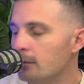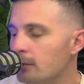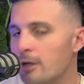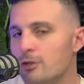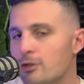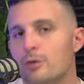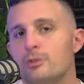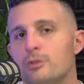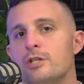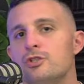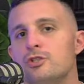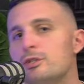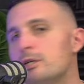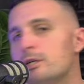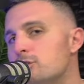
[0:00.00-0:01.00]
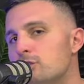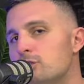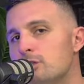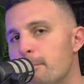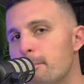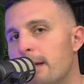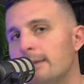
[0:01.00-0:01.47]
Yeah, so essentially it's
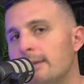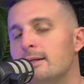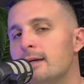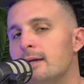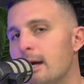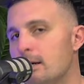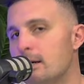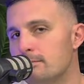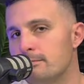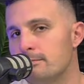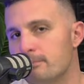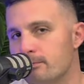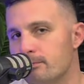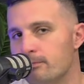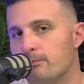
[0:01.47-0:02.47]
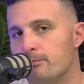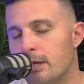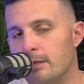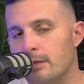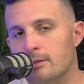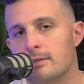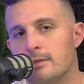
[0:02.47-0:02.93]
just a bank account
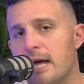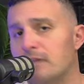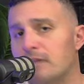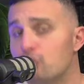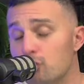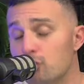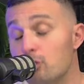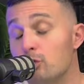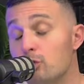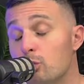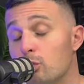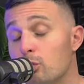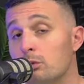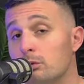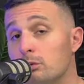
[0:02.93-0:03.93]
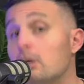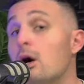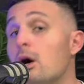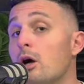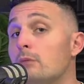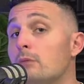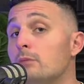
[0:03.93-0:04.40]
that's attached to your
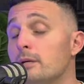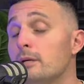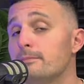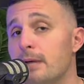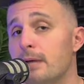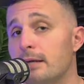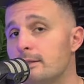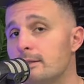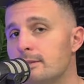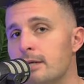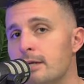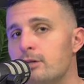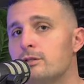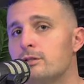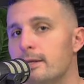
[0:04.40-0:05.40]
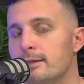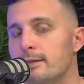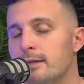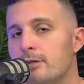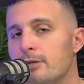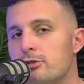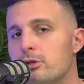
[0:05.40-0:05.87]
home loan. And let's say you've got
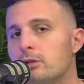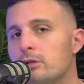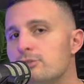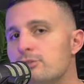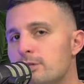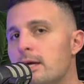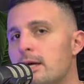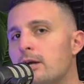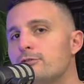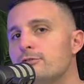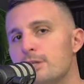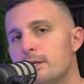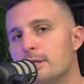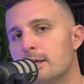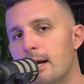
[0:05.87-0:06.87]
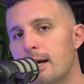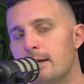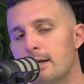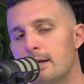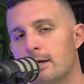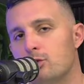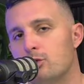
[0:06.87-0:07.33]
$10,000 in that offset account
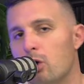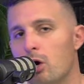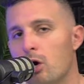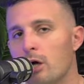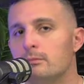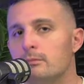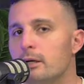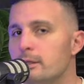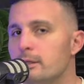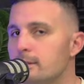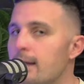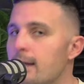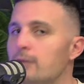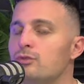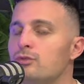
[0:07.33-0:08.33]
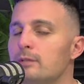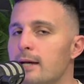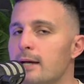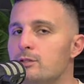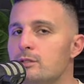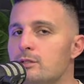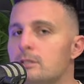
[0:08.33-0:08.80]
and your home loan is
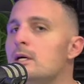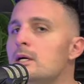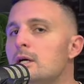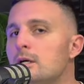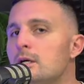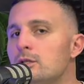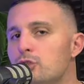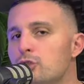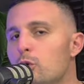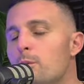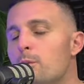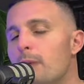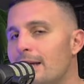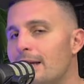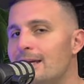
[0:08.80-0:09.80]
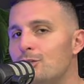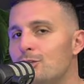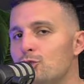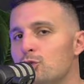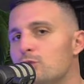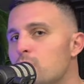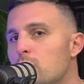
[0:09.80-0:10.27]
$100,000. You will pay
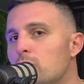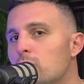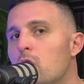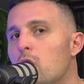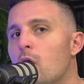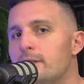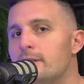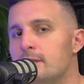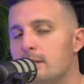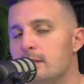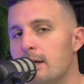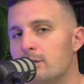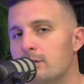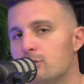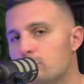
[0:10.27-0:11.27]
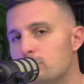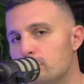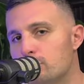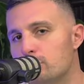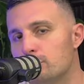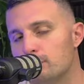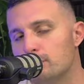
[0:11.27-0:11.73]
interest on $90,000,
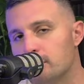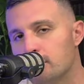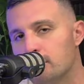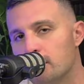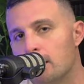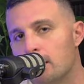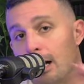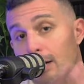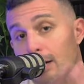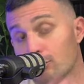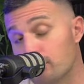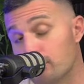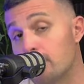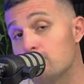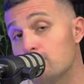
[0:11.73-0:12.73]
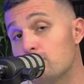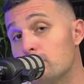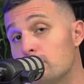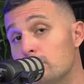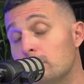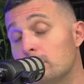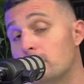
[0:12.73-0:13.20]
which is the $100,000
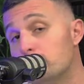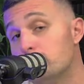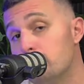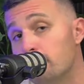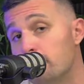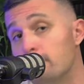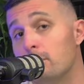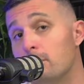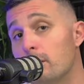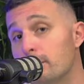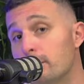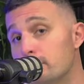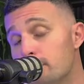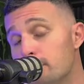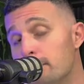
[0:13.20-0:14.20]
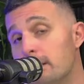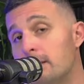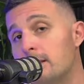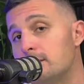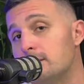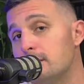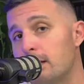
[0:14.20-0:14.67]
loan minus the money
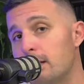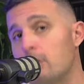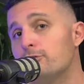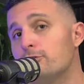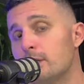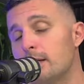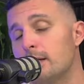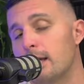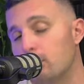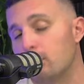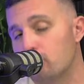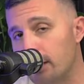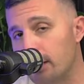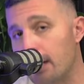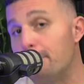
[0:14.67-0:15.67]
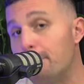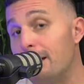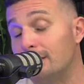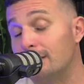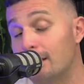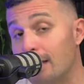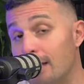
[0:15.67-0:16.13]
that's in that offset account or in that
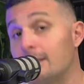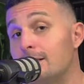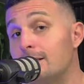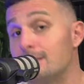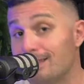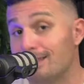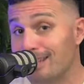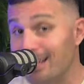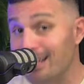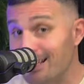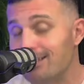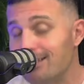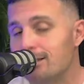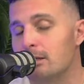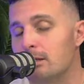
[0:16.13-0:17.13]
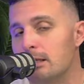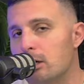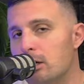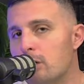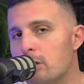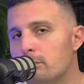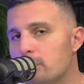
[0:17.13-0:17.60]
bank account that's linked to that
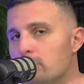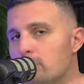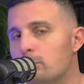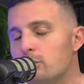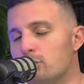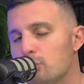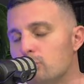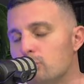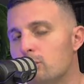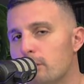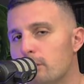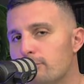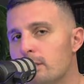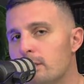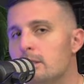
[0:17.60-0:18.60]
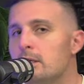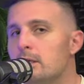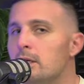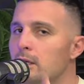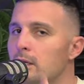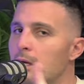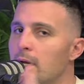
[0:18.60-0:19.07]
home loan, which is called an offset.
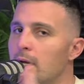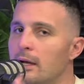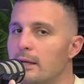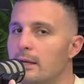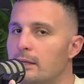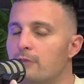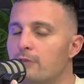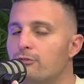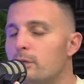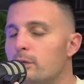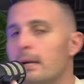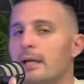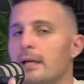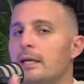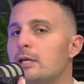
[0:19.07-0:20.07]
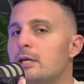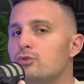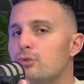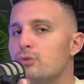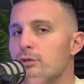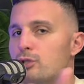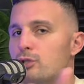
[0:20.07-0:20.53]
Therefore, you're paying
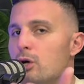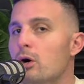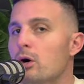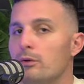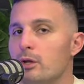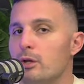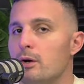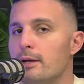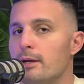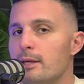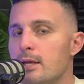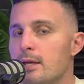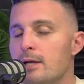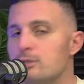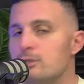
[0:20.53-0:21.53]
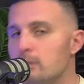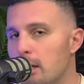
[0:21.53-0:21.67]
interest on the $90,000.